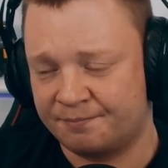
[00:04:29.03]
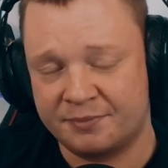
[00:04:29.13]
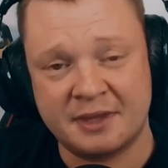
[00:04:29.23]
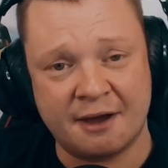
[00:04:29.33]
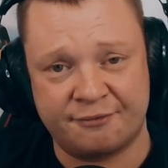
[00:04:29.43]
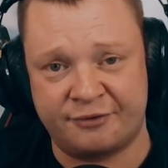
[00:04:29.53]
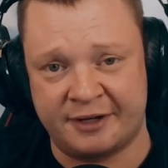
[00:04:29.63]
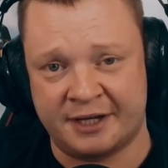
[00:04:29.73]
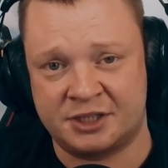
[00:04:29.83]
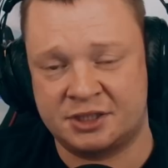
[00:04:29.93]
that
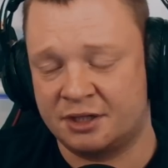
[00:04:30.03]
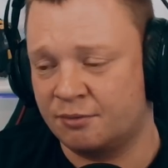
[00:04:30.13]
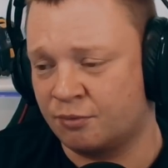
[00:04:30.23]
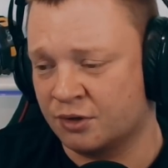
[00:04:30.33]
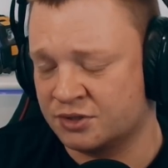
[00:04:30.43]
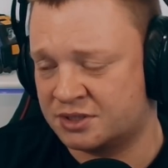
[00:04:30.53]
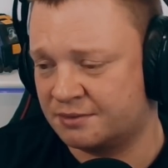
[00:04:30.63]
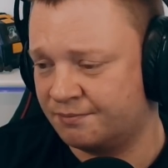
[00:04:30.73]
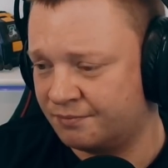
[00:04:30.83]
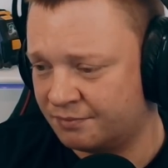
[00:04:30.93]
finish was
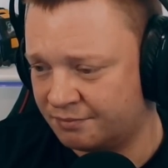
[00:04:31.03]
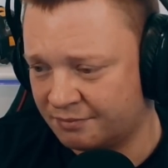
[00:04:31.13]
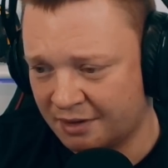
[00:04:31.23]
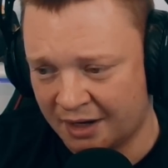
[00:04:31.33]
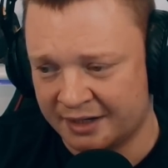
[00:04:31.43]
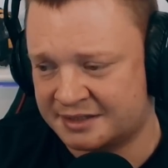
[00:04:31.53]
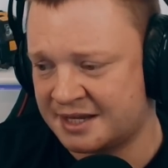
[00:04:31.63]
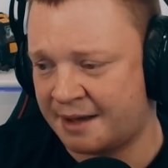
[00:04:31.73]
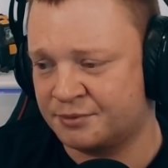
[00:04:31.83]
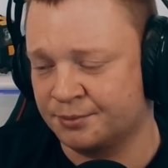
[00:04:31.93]

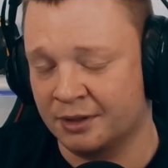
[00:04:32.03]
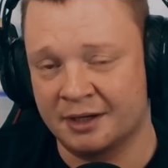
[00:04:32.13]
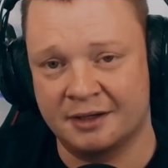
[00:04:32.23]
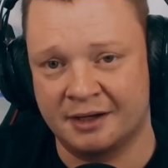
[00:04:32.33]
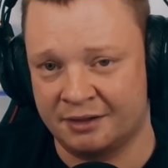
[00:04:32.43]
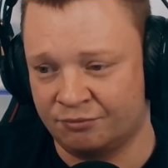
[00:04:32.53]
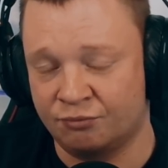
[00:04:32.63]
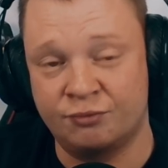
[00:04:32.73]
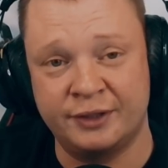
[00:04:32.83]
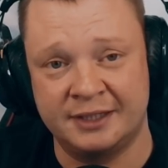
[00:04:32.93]
unacceptable
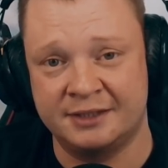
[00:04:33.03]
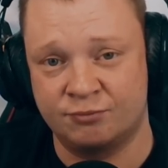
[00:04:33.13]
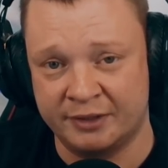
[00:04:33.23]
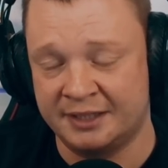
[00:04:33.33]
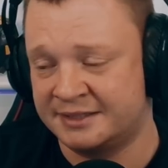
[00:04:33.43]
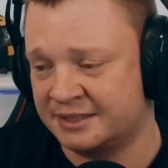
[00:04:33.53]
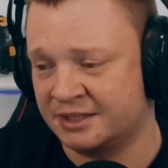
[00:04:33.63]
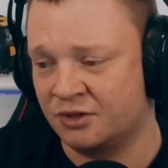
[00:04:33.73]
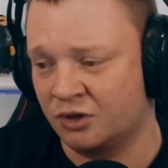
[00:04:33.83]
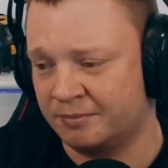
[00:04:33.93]
and really, really did
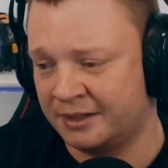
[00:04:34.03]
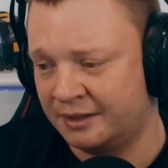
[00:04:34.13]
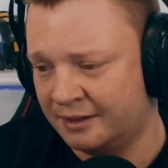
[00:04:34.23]
annoy me.